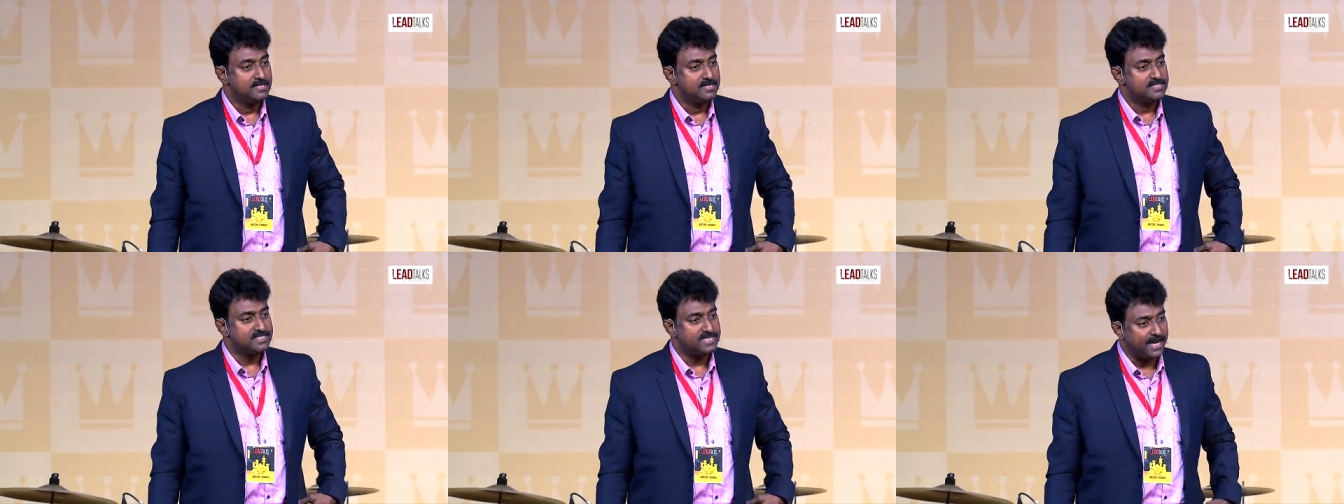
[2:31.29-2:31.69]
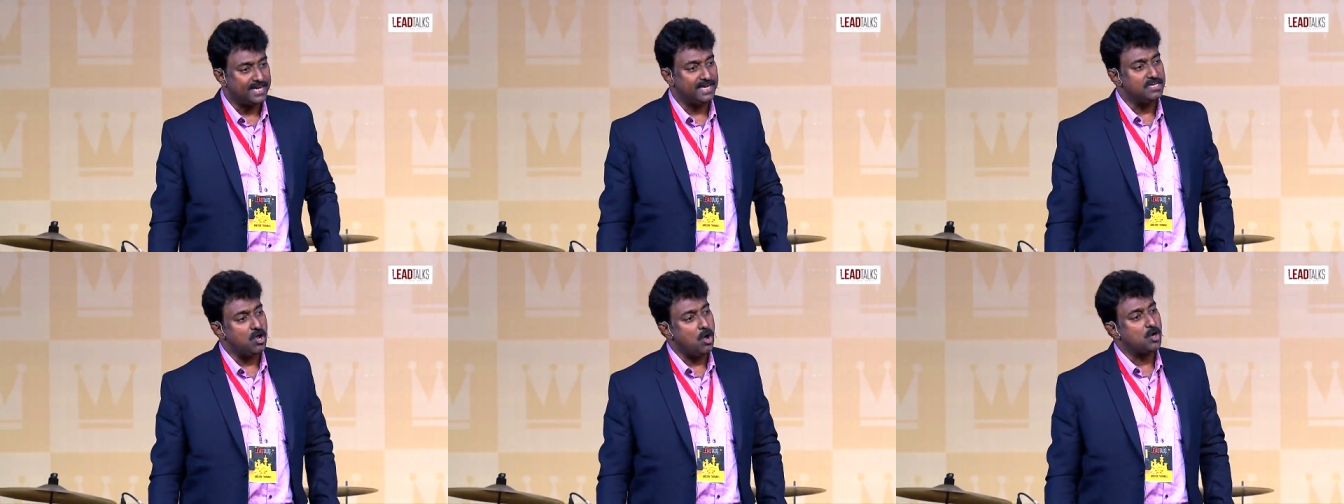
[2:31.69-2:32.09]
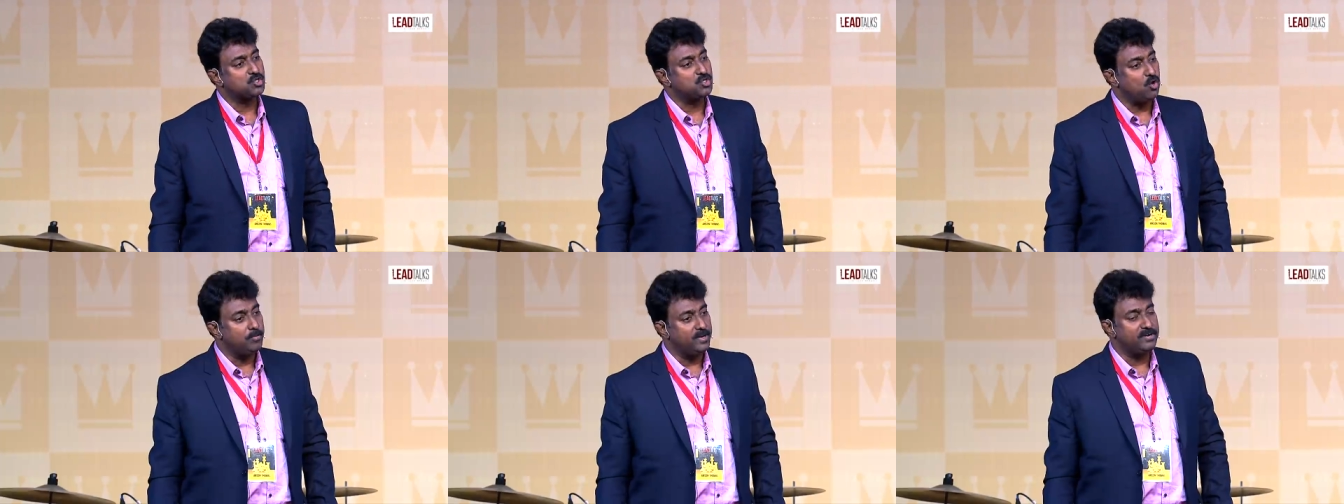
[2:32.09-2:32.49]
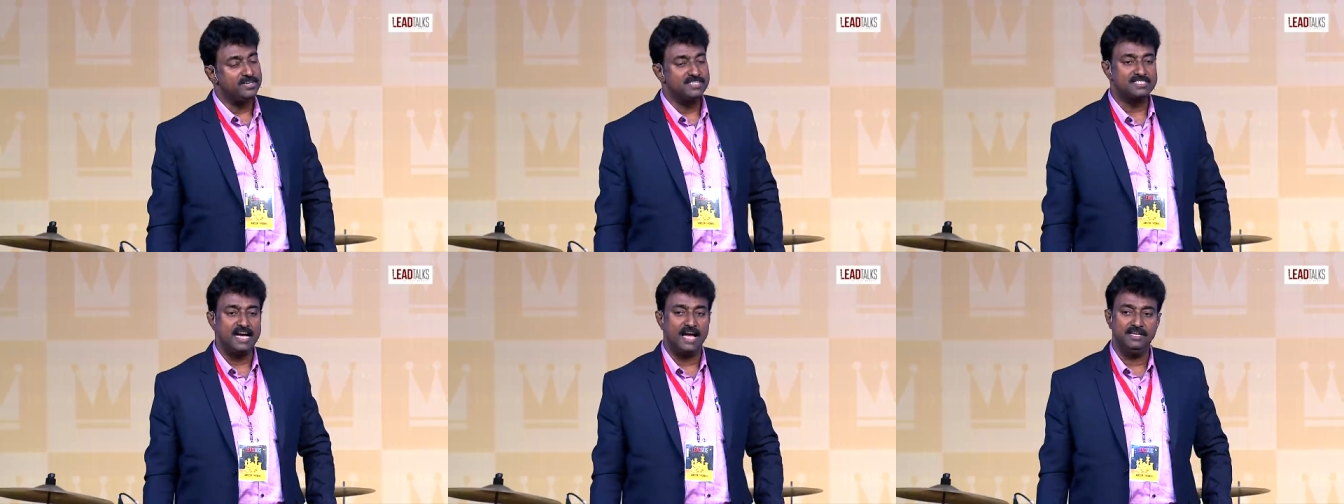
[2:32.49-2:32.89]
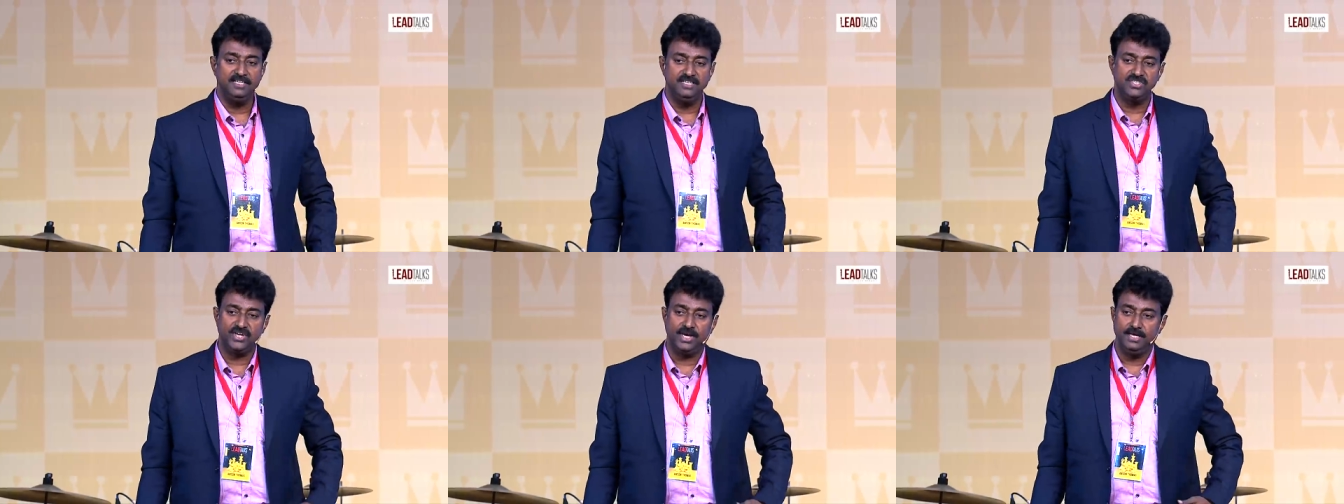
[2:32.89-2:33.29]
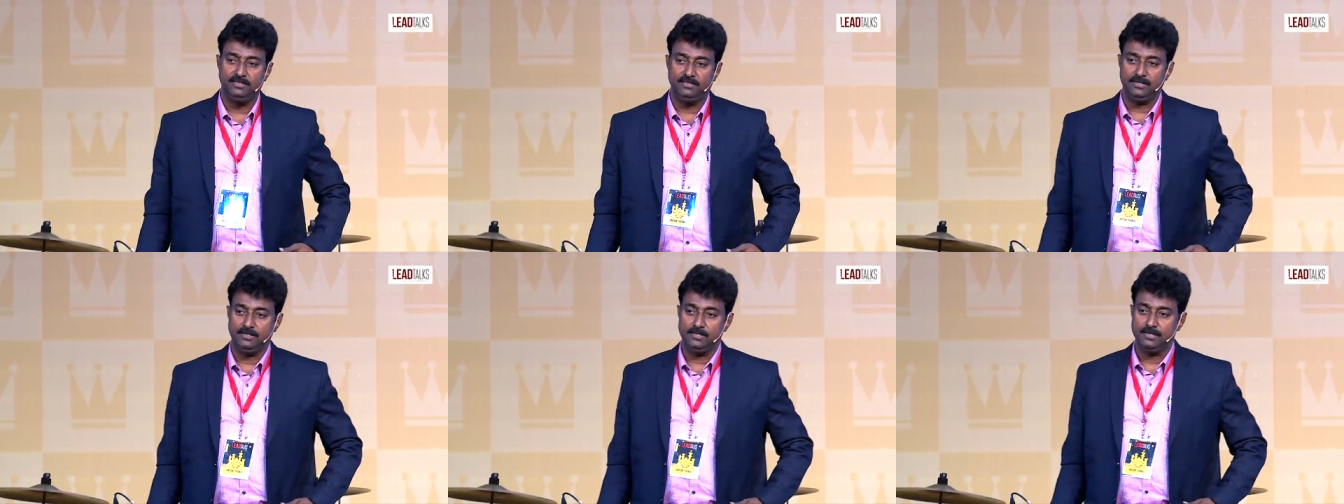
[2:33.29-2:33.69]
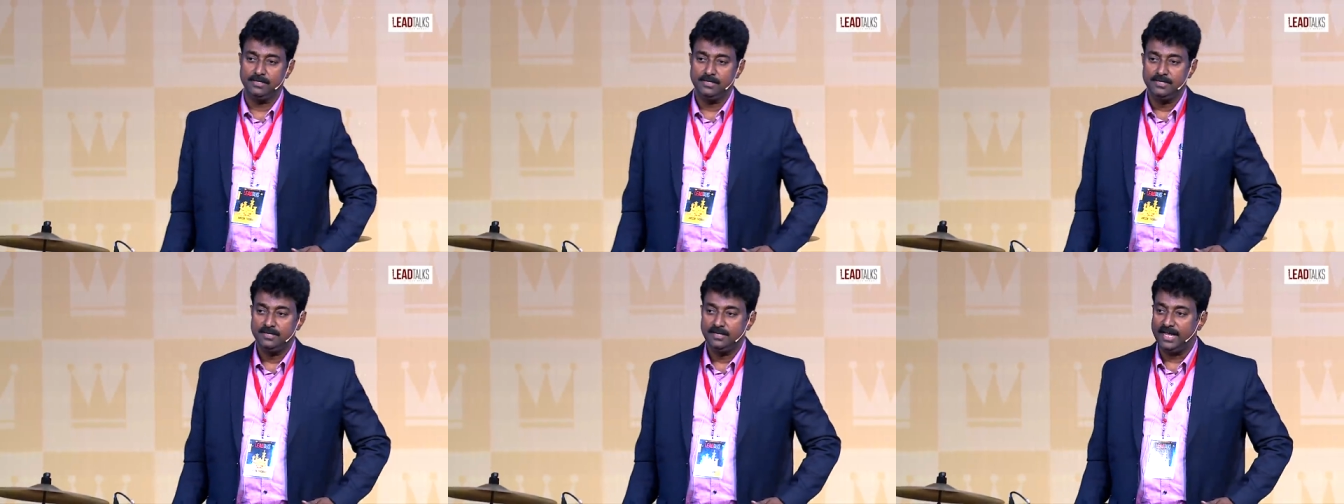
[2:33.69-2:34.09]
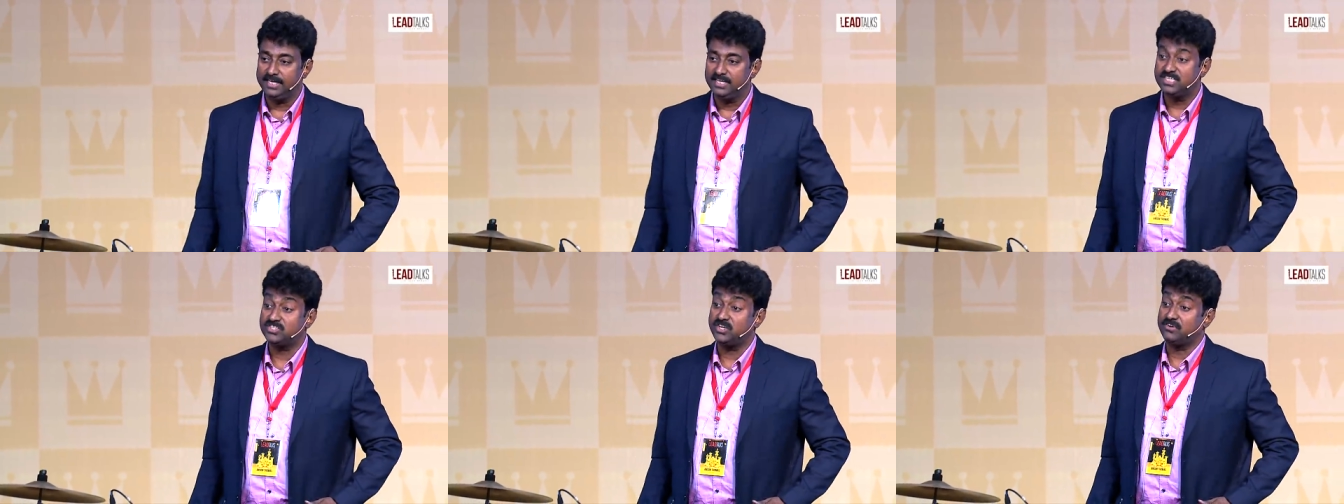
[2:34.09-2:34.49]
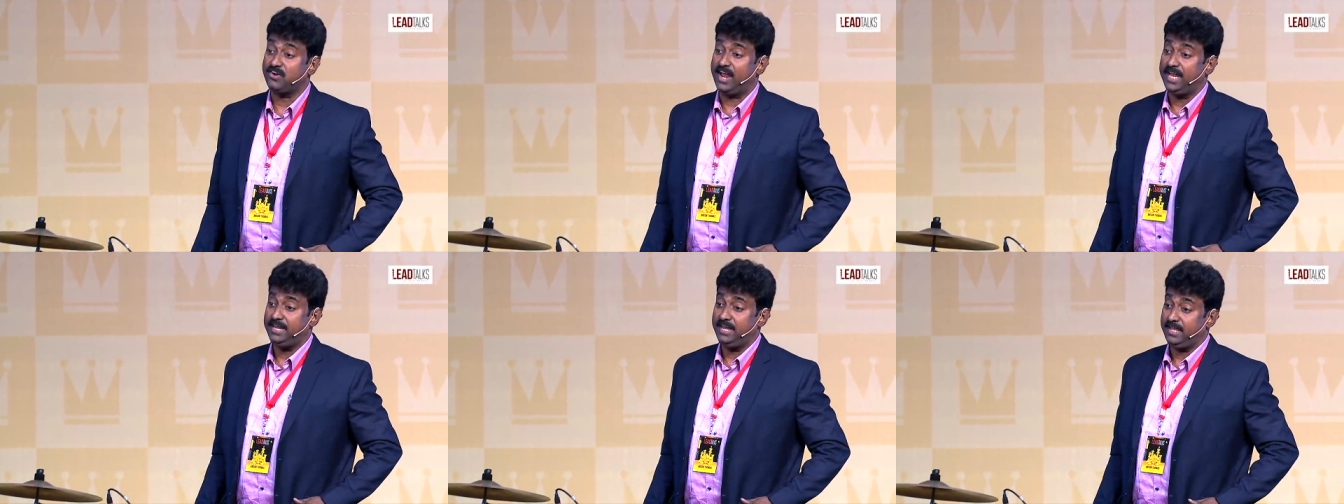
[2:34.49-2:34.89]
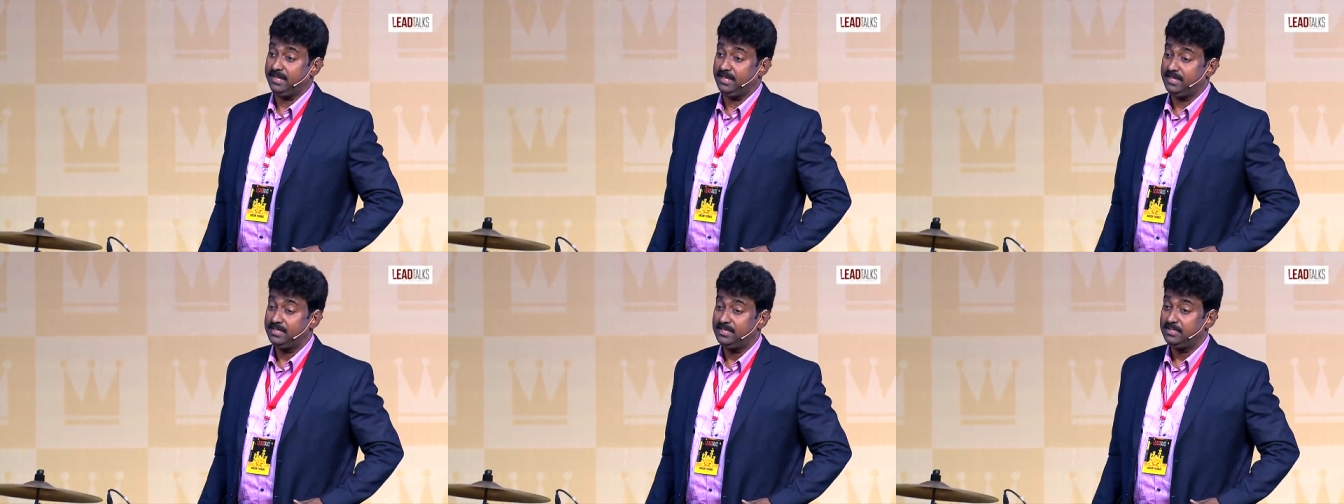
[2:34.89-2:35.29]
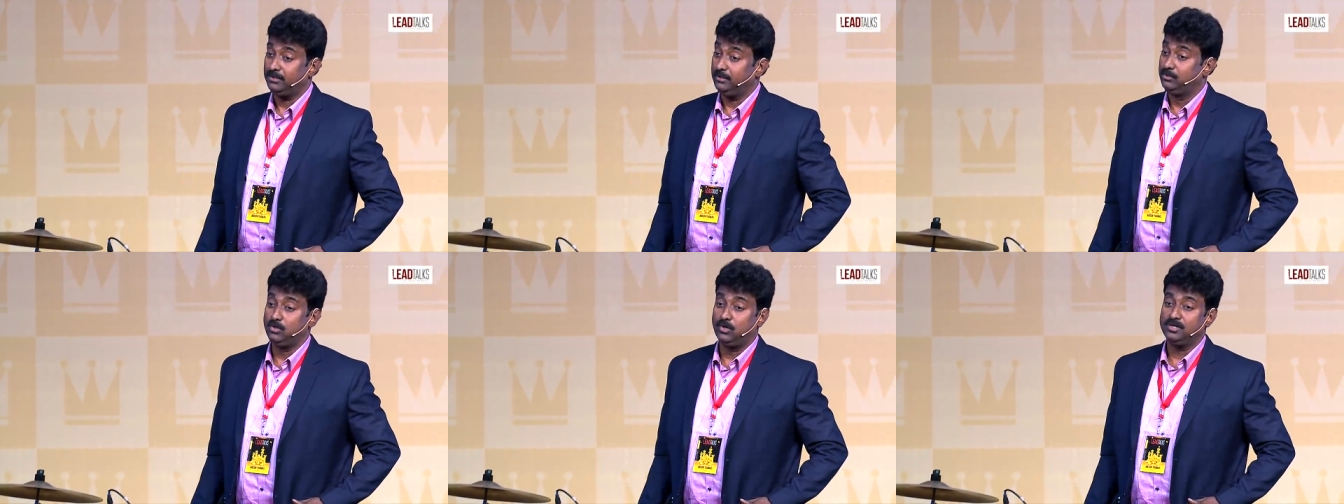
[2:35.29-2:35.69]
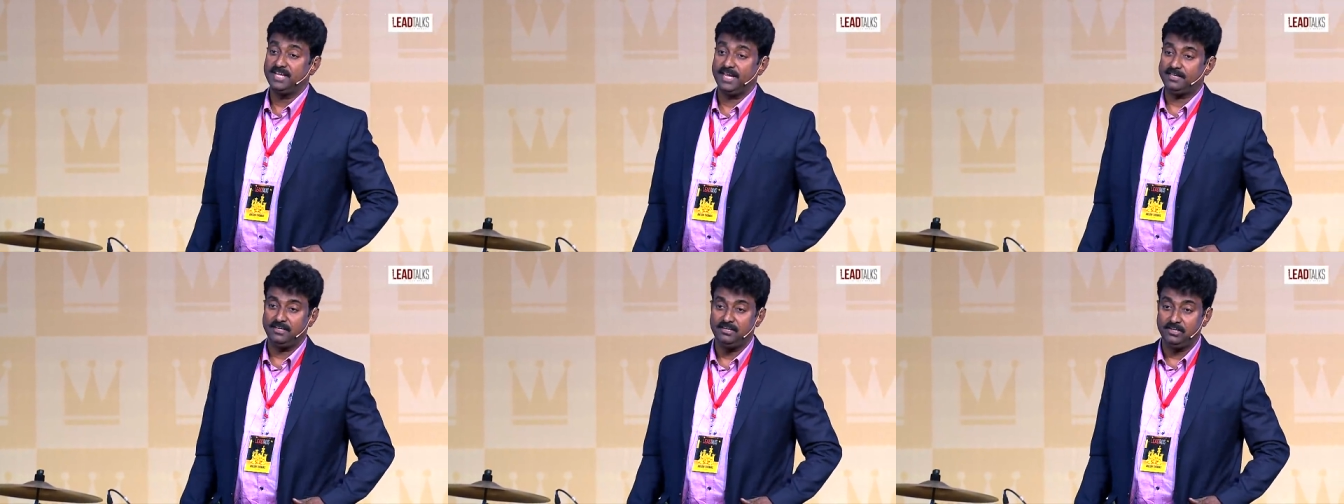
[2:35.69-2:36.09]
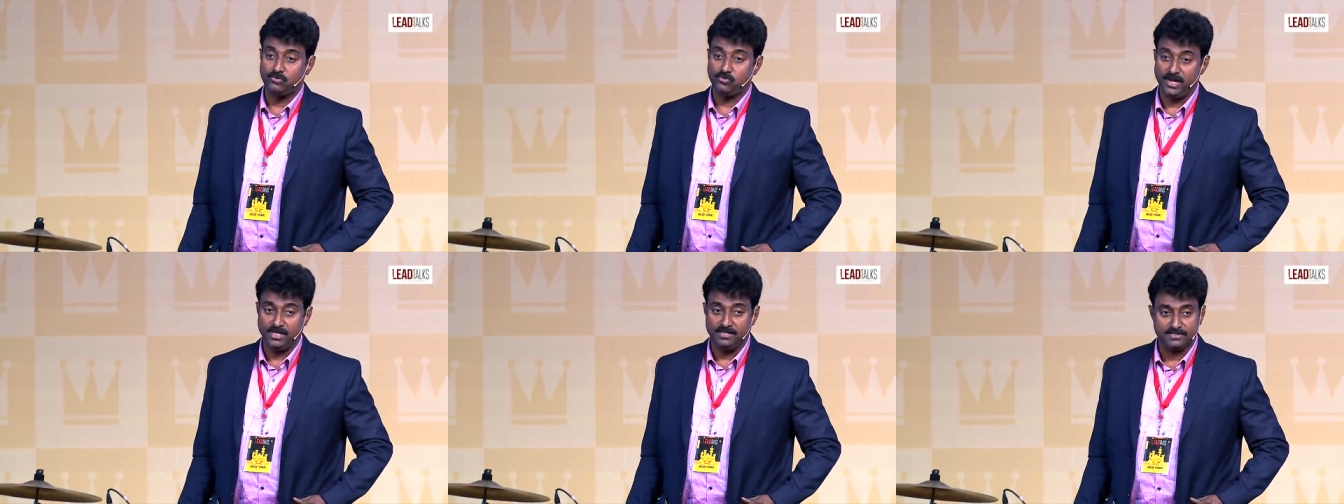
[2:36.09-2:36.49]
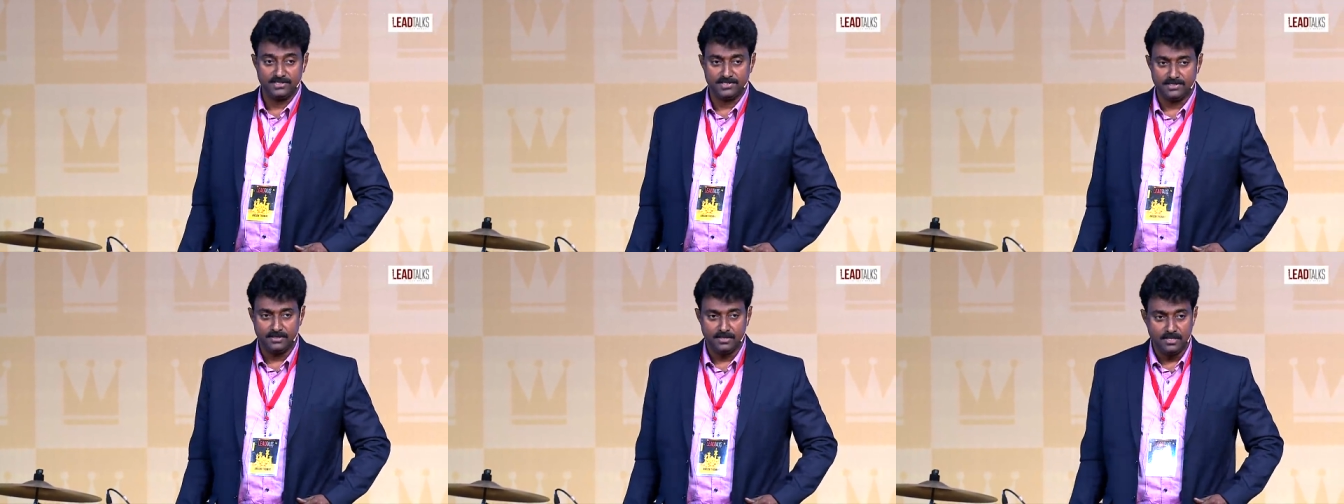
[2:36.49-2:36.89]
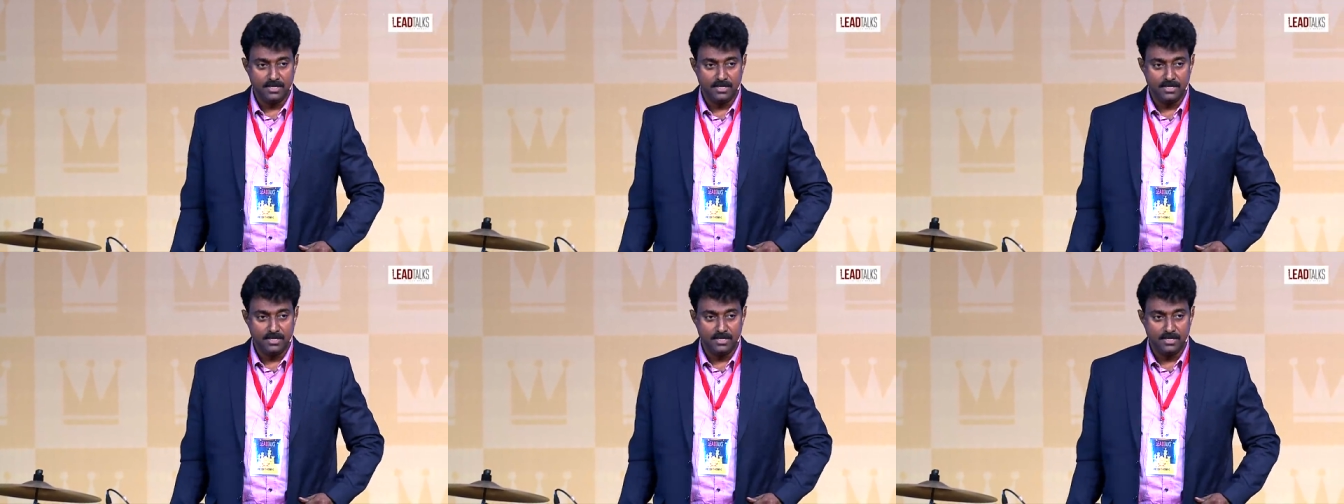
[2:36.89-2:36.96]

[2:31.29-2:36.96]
2nd October is Gandhi Jayanti and it's a dry day. You don't get any drinks.